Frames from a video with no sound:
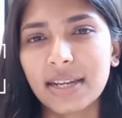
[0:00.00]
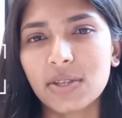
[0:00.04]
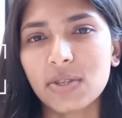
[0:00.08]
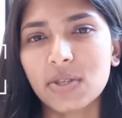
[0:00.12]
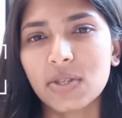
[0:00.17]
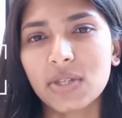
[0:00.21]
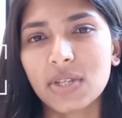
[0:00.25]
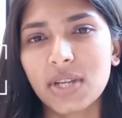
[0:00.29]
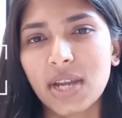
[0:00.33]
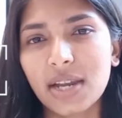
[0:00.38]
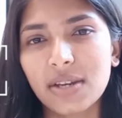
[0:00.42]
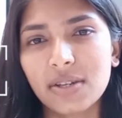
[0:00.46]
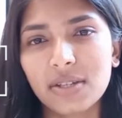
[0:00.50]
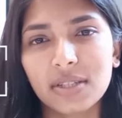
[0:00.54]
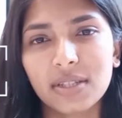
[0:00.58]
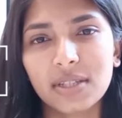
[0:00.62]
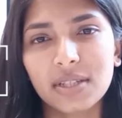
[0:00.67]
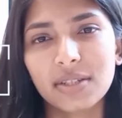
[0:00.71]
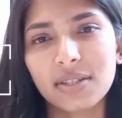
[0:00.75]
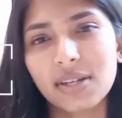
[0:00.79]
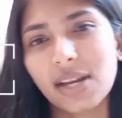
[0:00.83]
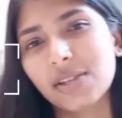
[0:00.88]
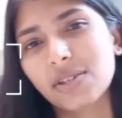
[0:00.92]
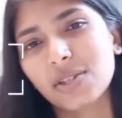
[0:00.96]
has changed
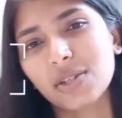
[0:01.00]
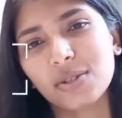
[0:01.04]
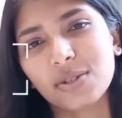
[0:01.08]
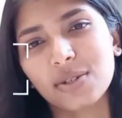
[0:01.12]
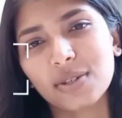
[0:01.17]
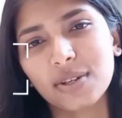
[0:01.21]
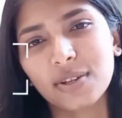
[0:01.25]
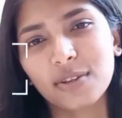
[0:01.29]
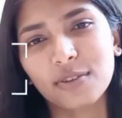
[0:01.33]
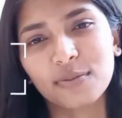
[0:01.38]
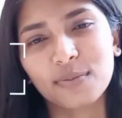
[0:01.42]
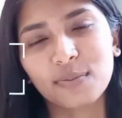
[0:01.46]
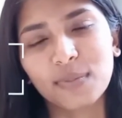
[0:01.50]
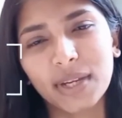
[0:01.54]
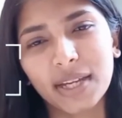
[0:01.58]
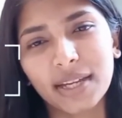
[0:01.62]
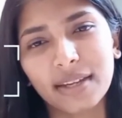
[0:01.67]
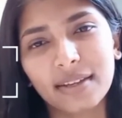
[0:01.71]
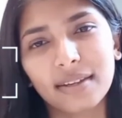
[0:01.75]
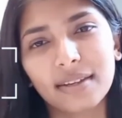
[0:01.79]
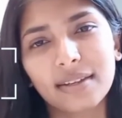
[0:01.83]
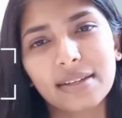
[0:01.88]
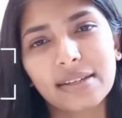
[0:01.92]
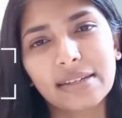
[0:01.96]
the trajectory of
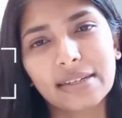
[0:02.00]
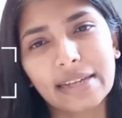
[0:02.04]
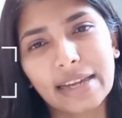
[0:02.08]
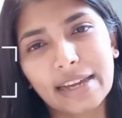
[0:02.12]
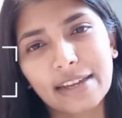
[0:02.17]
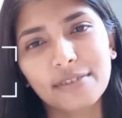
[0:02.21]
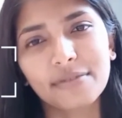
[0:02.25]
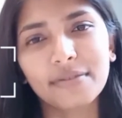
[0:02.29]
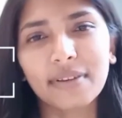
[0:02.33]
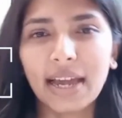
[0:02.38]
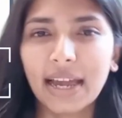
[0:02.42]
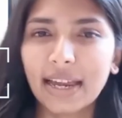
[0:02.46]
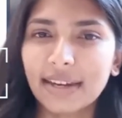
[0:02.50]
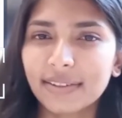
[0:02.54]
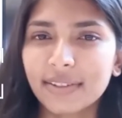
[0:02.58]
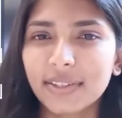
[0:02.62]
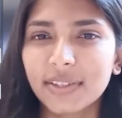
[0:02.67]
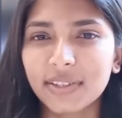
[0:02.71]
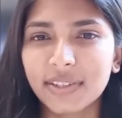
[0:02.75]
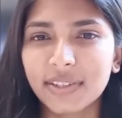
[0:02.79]
my life and